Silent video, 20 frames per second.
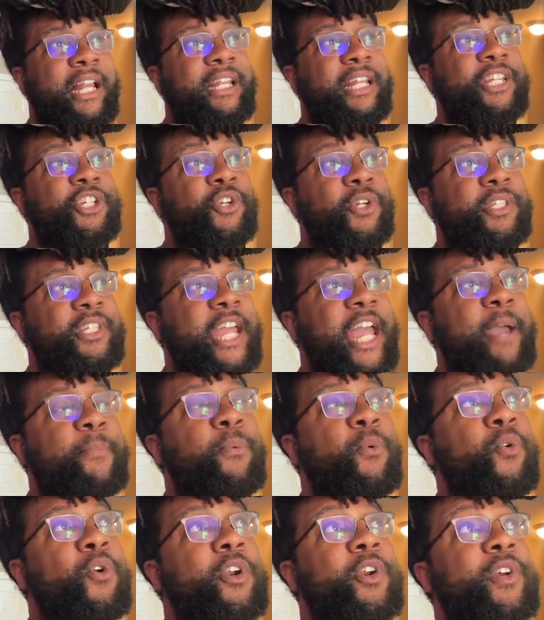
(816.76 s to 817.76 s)
unless your
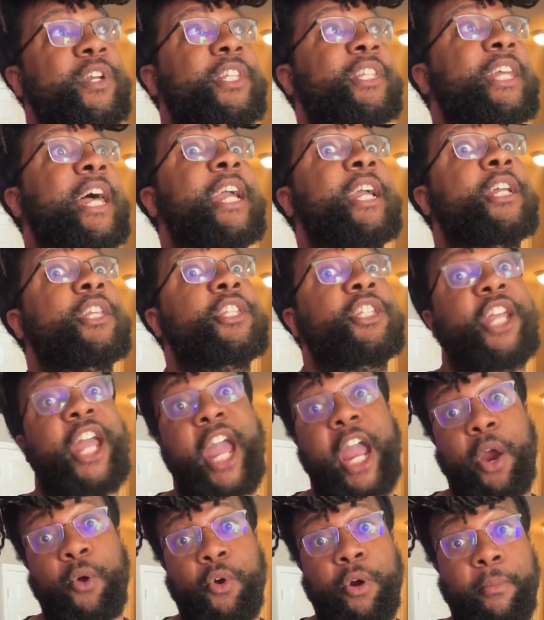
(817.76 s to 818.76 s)
tap water is like
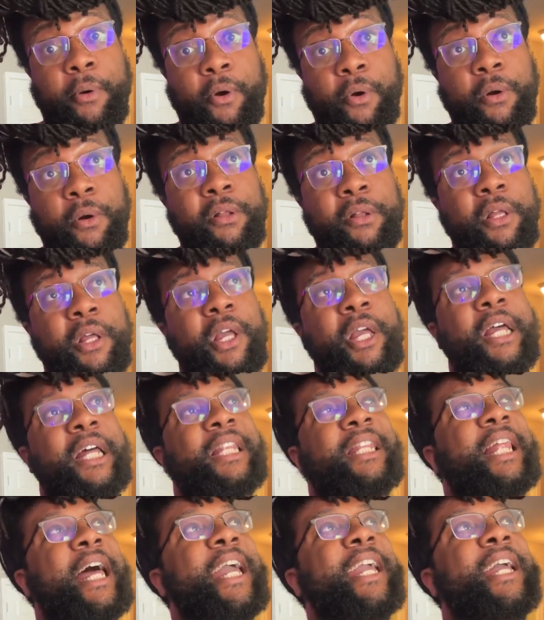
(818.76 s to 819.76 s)
terrible,
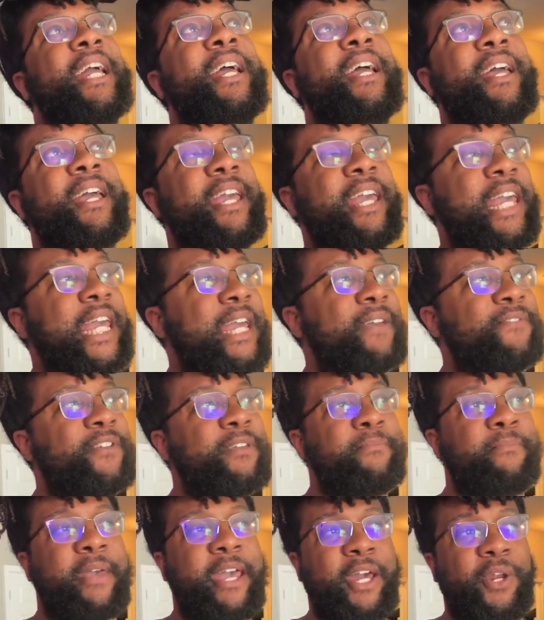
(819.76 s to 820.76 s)
like
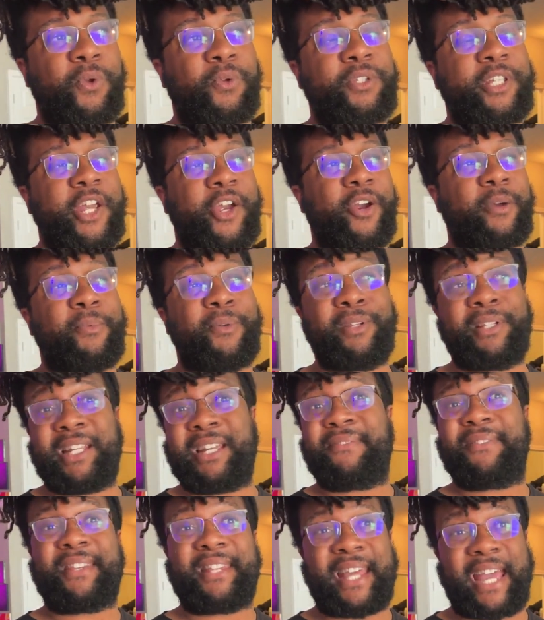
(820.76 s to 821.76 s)
heavy metal
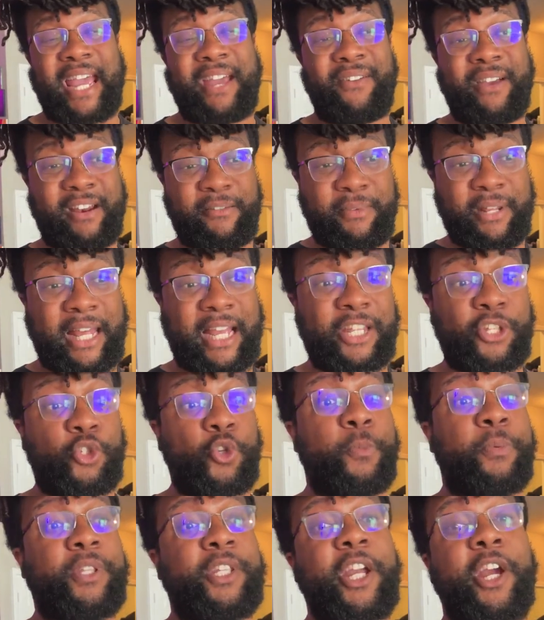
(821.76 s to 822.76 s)
terrible, even that, it had to be like
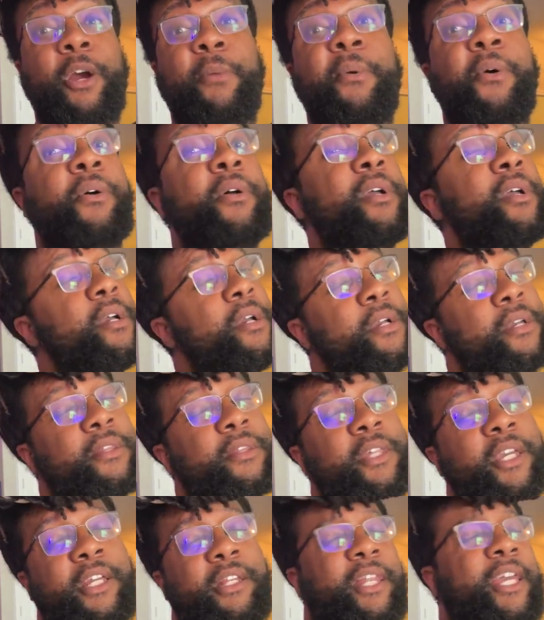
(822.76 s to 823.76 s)
super terrible,
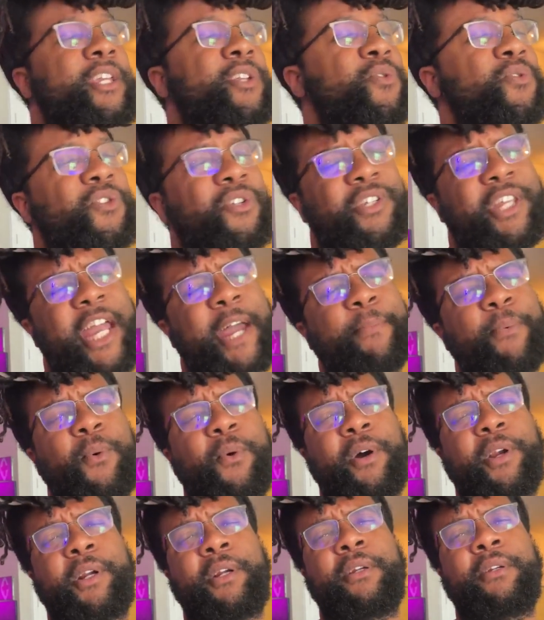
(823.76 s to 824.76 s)
then like use your
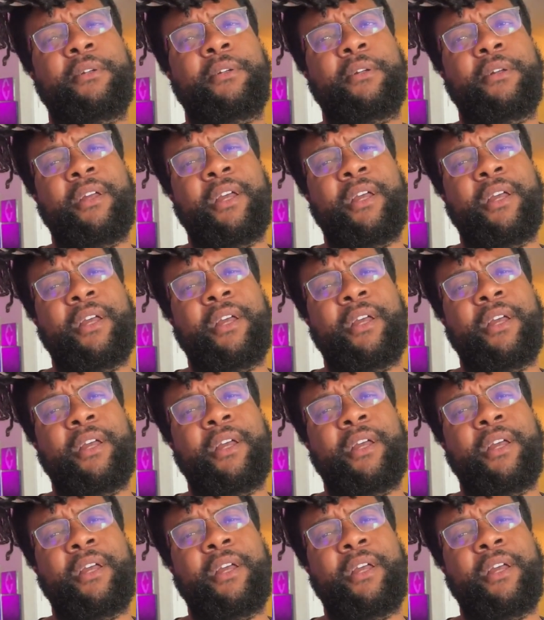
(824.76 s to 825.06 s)
tap water.